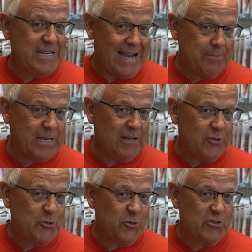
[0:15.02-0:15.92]
Domka
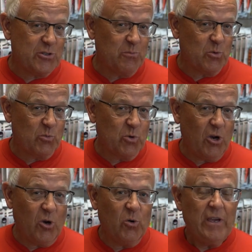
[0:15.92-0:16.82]
Outdoors in
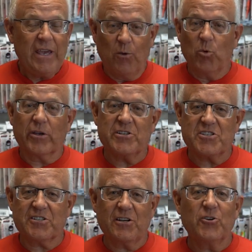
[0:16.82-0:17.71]
Monroe, and we're going to
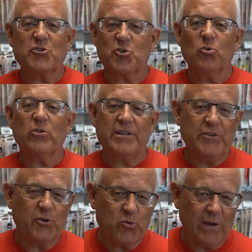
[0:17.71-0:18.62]
start touring
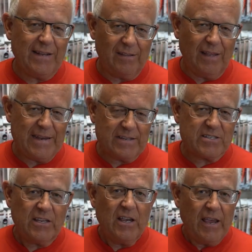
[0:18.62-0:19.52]
the Great
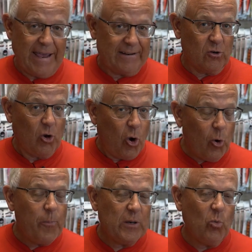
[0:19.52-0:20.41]
Lakes at our
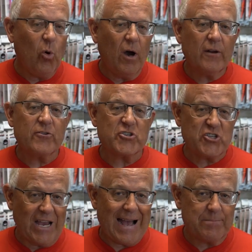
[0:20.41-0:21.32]
open water
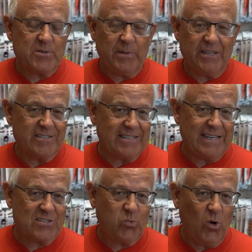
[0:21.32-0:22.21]
shops because
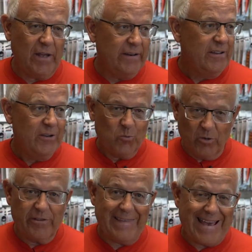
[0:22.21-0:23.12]
guess what?
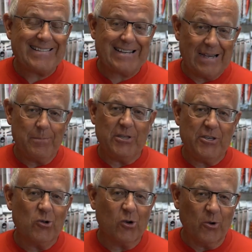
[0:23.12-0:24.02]
We're that time of
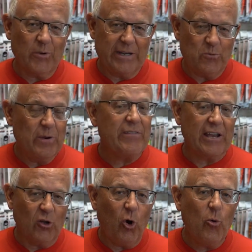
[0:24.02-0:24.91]
year already. We've
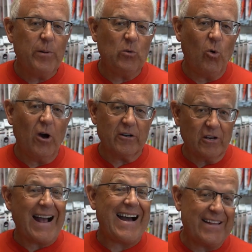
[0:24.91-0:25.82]
got open
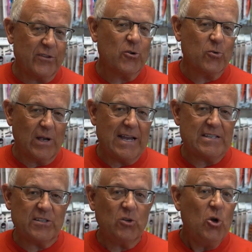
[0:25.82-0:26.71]
water on the
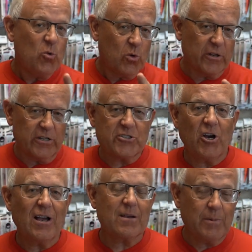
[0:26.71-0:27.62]
horizon. We're going to
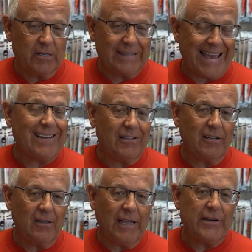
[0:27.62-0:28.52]
talk about that a
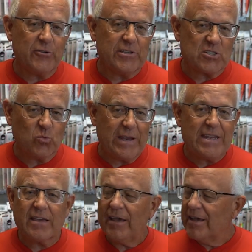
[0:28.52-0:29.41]
little later this
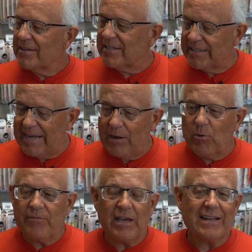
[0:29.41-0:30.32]
week. Today
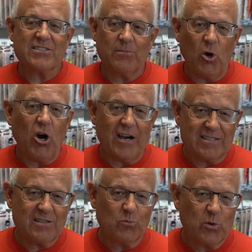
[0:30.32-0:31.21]
we've got some
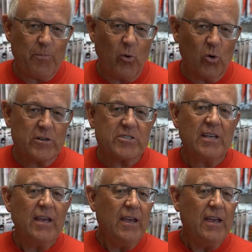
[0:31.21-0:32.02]
awesome reports.